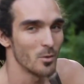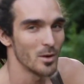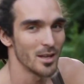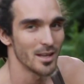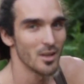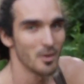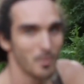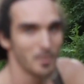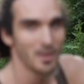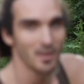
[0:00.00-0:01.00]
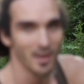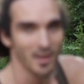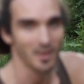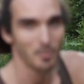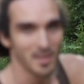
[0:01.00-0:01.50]
It made me look
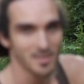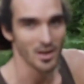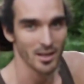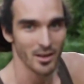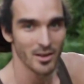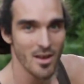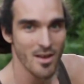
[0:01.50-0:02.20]
like a complete psycho.